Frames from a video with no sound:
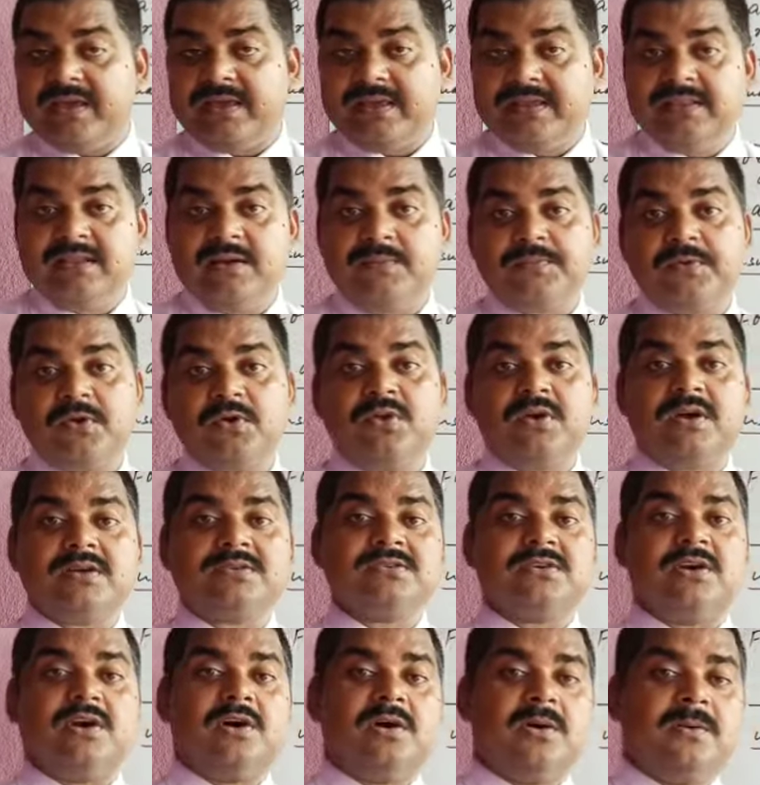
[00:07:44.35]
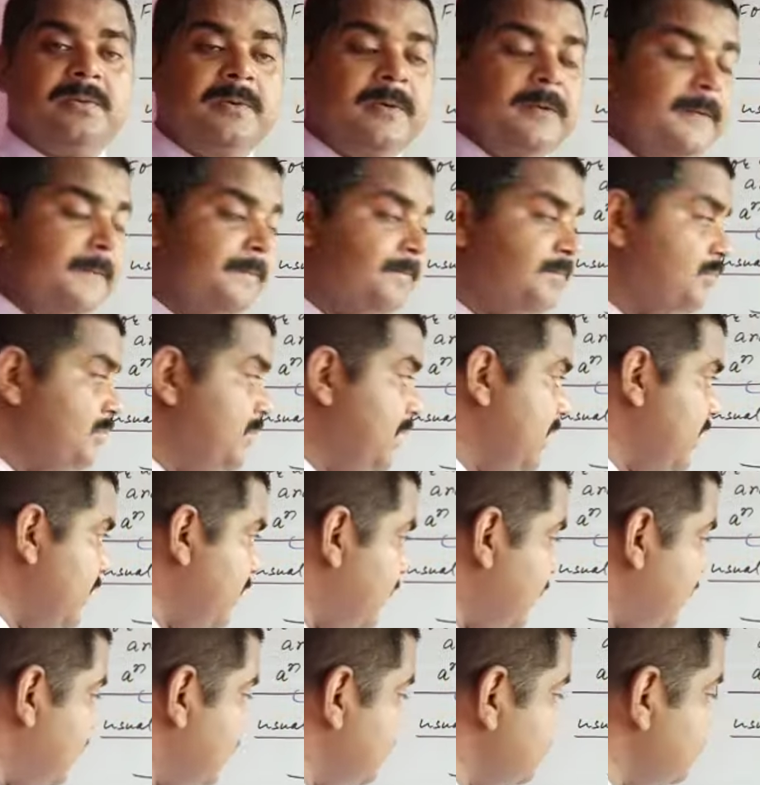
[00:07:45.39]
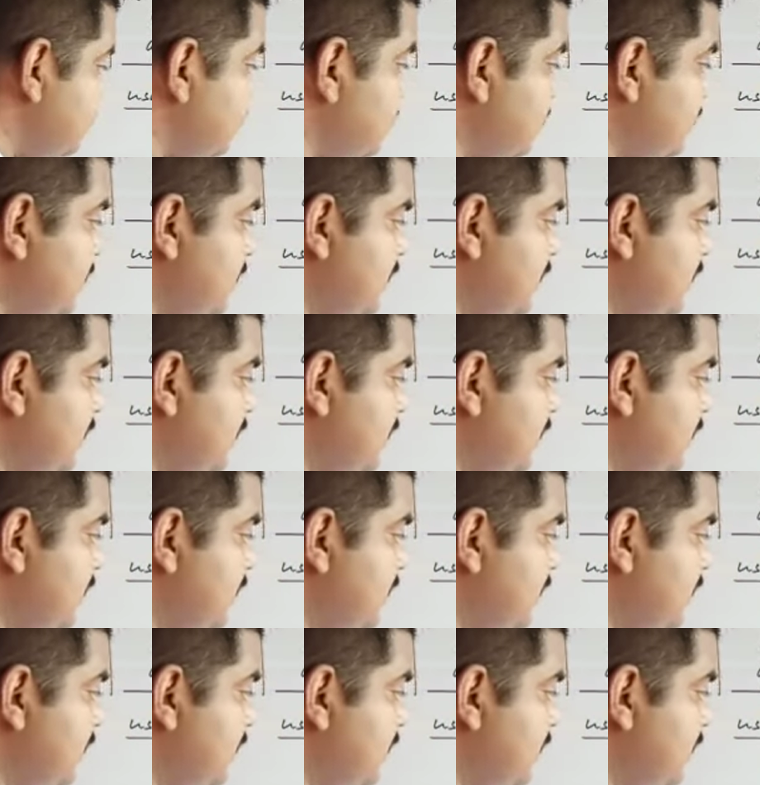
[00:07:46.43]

in the product of, because